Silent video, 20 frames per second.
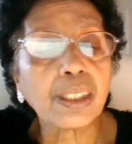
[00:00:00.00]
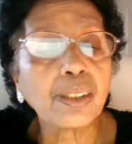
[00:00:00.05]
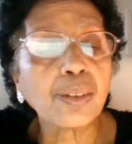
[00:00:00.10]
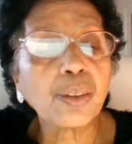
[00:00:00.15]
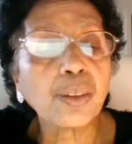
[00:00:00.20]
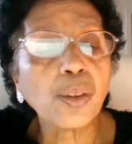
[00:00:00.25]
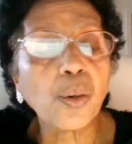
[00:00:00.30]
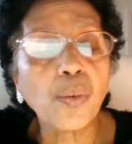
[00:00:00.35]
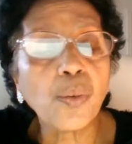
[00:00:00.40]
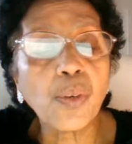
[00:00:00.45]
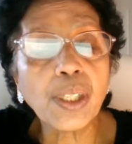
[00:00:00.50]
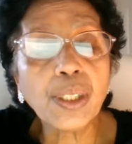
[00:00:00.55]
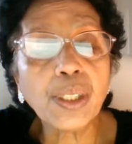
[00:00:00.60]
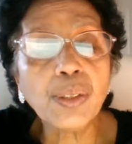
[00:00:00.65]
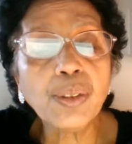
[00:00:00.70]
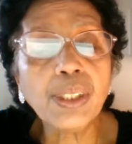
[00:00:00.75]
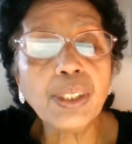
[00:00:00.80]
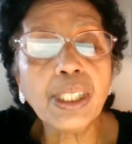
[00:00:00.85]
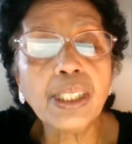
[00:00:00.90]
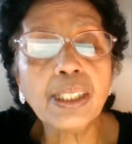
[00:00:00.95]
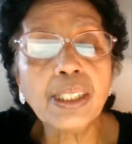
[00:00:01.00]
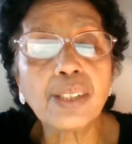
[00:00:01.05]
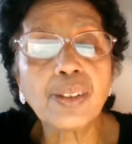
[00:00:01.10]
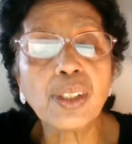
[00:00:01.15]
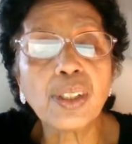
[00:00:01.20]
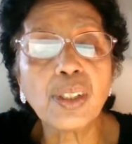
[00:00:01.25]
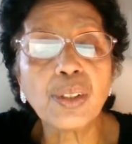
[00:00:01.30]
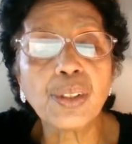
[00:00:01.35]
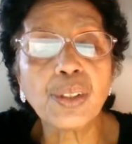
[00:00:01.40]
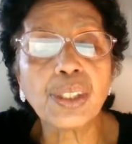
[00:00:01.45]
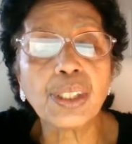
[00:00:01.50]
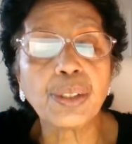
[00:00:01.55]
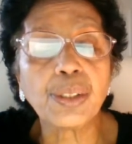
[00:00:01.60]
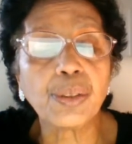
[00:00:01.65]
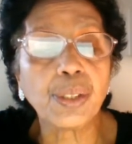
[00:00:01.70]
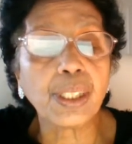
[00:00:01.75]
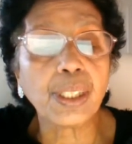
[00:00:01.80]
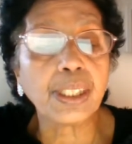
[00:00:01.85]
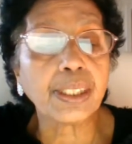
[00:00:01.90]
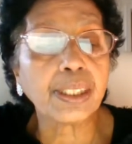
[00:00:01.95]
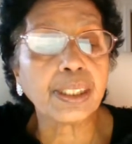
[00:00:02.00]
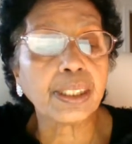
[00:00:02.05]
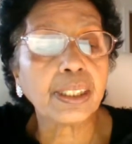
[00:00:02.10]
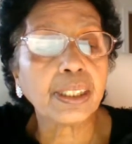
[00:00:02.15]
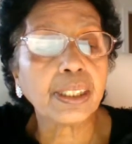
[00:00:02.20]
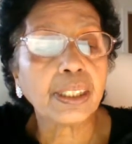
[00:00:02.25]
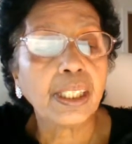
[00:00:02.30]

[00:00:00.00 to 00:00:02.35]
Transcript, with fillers: So, what do you think the solution to it?